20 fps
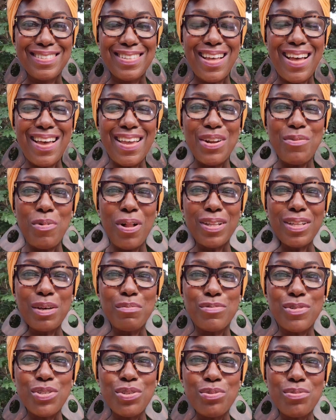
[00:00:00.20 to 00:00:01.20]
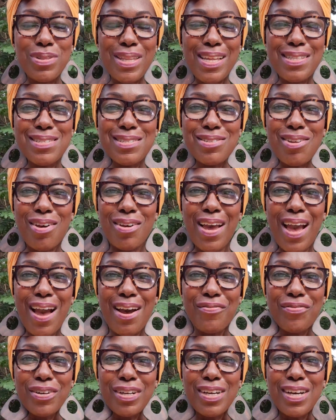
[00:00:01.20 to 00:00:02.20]
Hi and welcome to Let's Talk
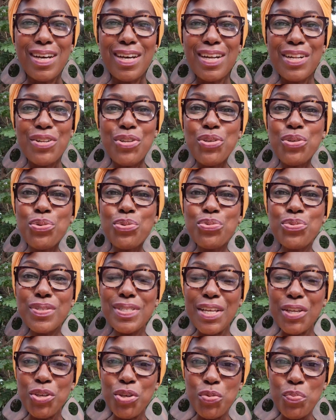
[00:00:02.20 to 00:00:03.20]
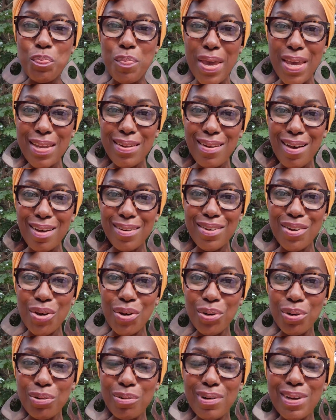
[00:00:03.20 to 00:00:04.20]
Africa, news that you may not
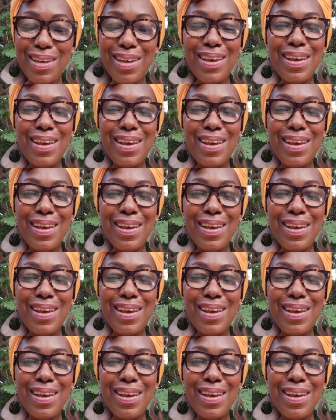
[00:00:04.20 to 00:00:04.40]
know.